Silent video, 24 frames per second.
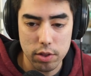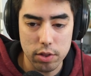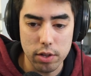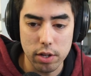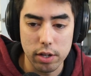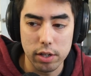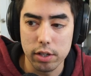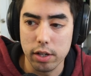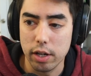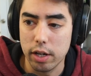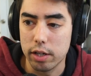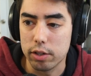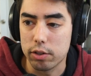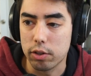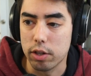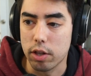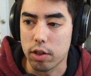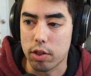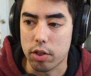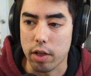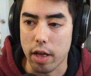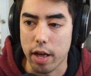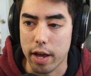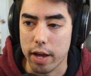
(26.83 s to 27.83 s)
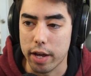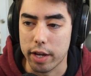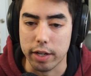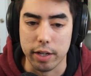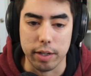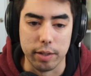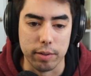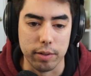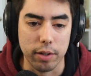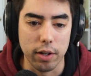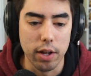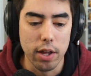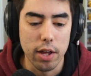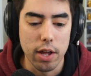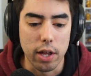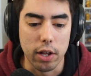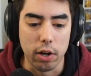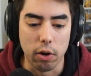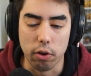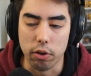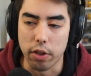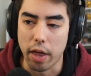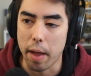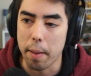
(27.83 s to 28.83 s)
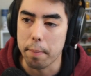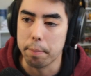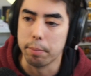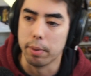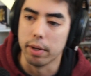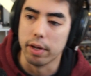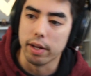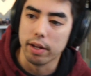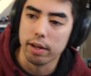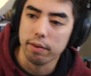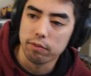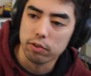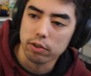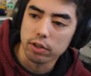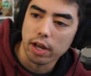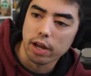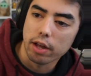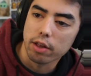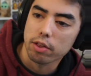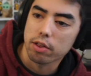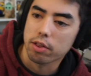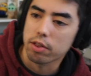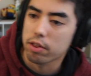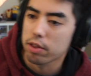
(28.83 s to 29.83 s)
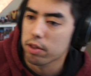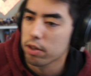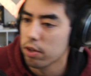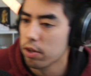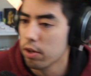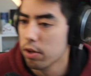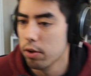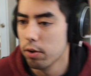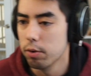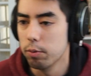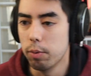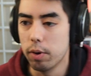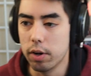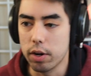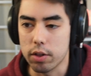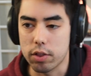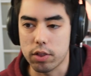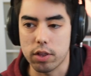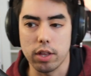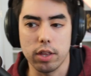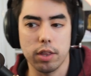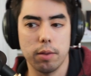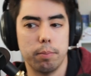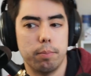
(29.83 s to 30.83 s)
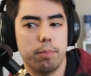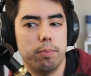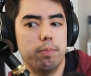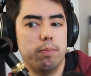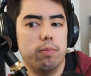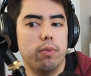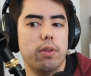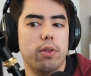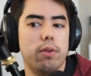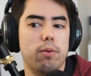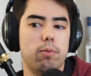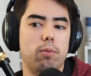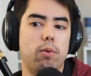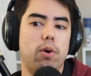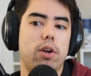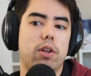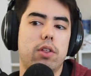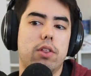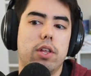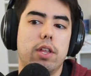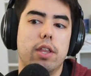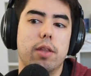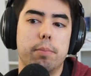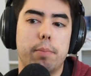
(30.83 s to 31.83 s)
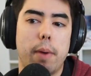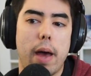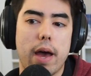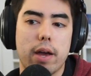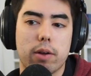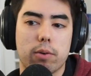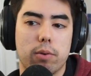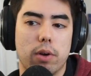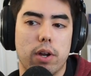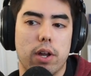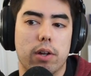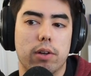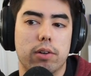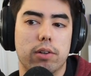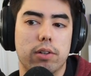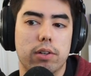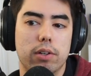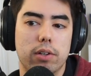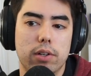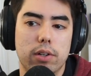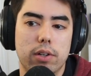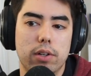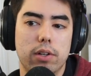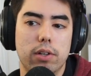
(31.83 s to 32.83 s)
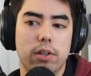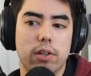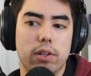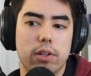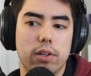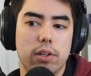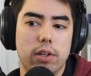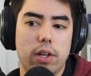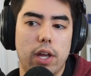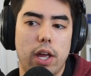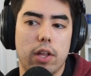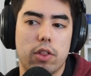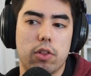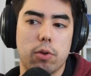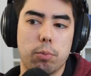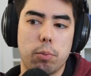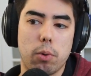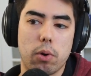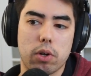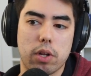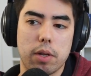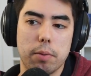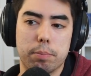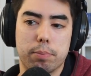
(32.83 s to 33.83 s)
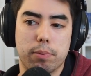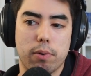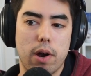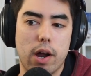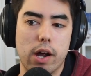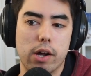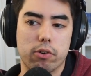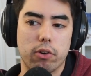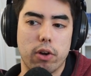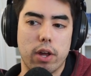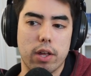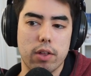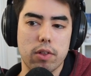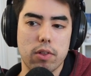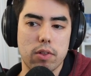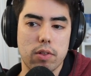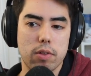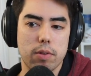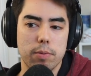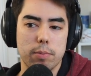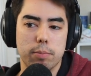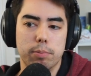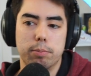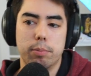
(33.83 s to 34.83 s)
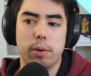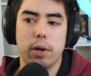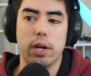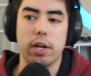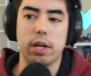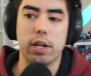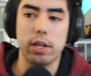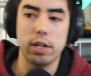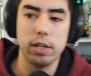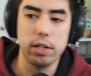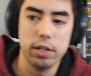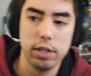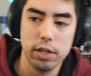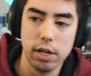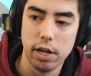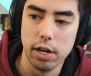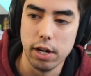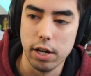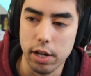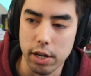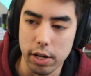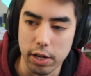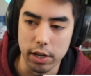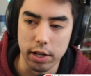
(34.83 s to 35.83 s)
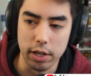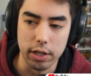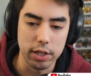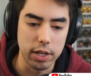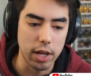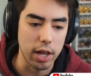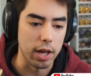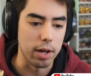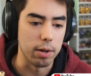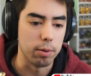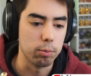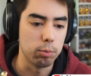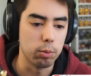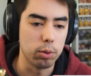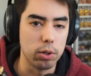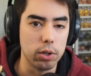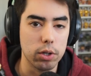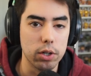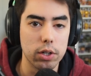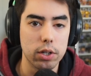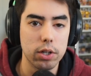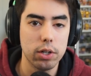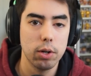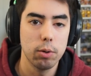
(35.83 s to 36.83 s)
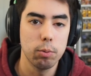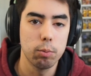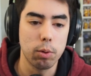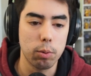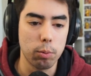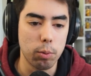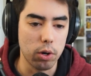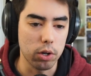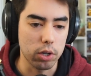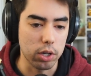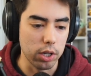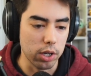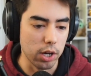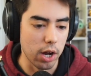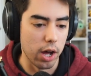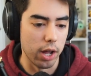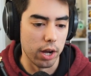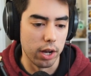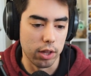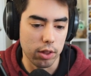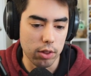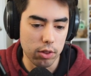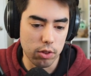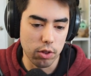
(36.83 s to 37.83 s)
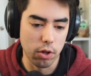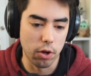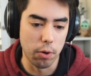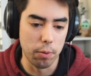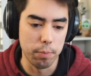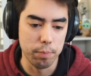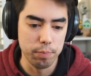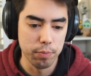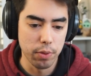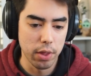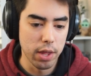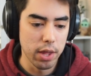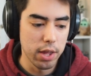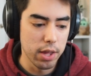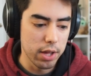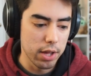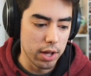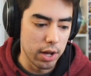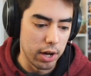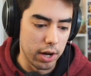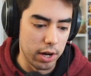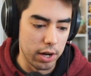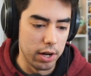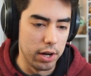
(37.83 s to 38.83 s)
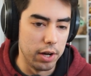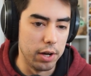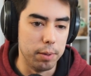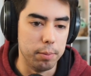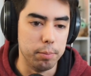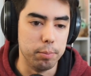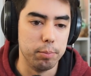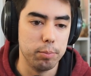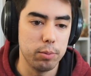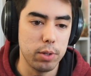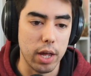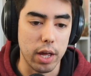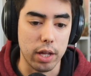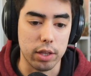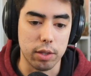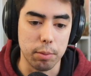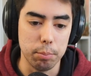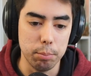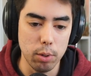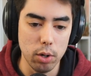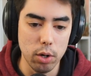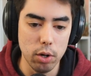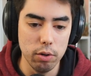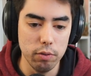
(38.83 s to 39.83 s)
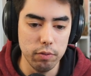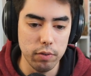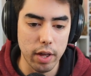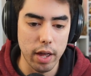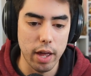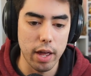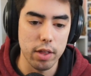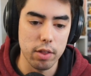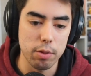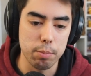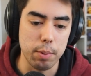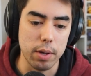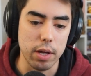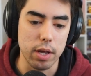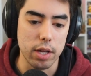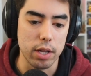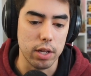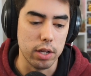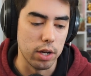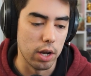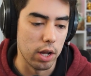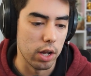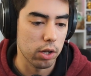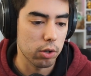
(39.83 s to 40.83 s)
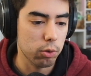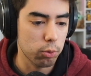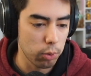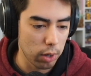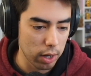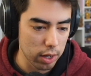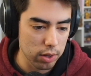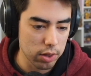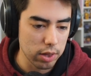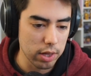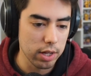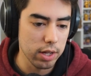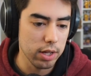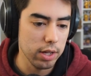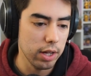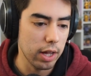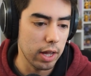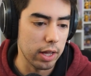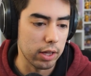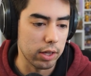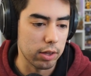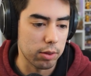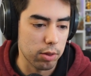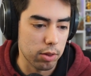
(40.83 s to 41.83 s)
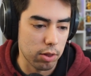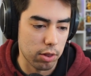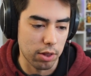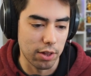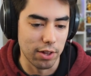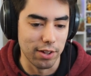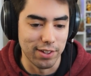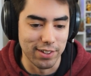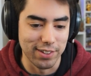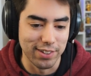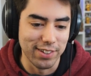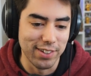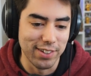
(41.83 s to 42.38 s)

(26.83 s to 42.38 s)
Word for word: uh, to the side and, and all that. But if you guys want to see the want to see the background, it's a work in progress, but uh, yeah, we're we're working on it. So um, yeah, the move has been crazy. It's uh,